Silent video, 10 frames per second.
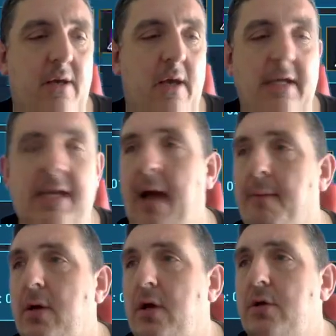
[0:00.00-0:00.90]
Yeah.
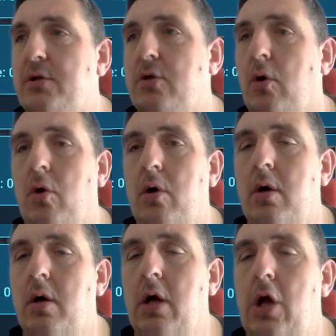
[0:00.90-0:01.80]
So
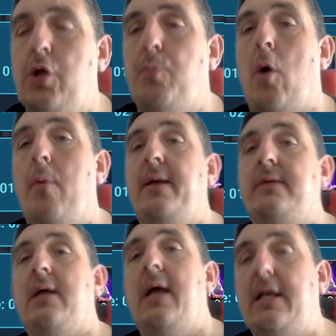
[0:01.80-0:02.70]
the problem
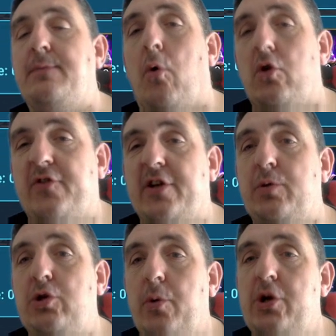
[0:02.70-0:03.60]
is most of us were
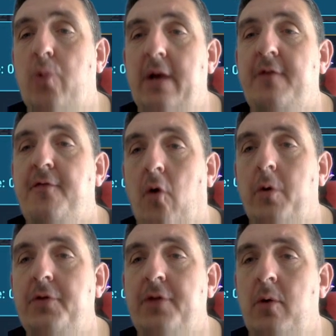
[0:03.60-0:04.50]
doing 24
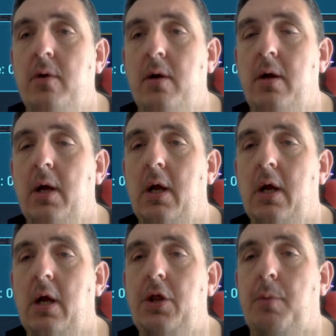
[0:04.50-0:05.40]
with Newt.
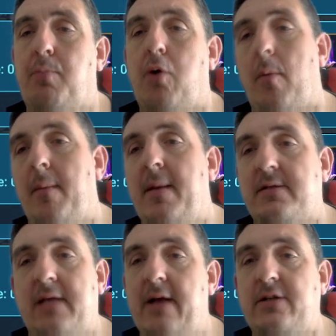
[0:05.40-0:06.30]
The problem is
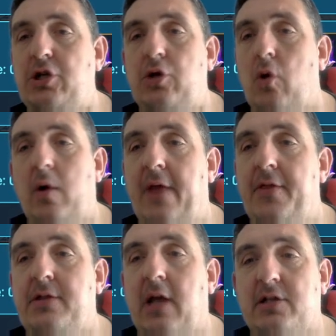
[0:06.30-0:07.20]
that you don't get the
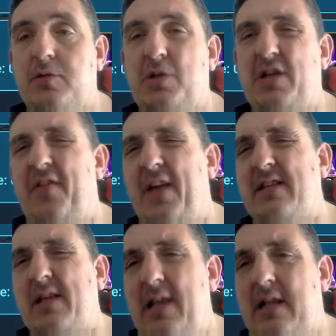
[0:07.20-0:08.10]
dust, which I think is
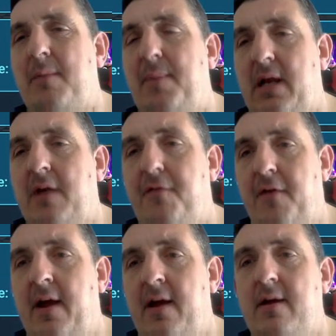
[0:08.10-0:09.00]
a little bit
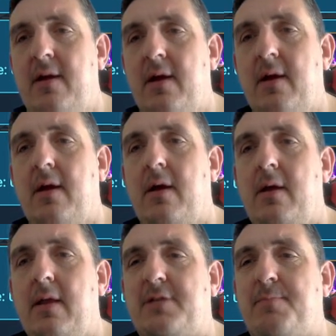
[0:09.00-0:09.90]
unfair.
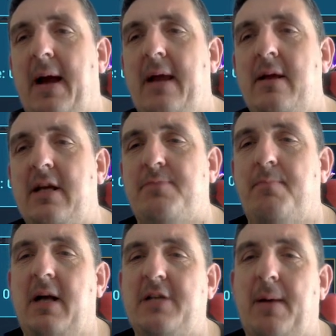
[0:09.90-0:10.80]
That's
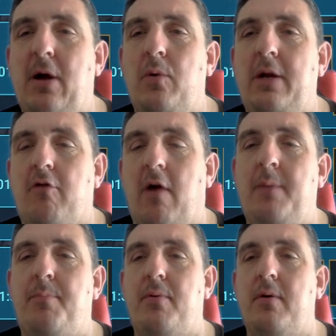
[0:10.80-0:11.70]
my only gripe.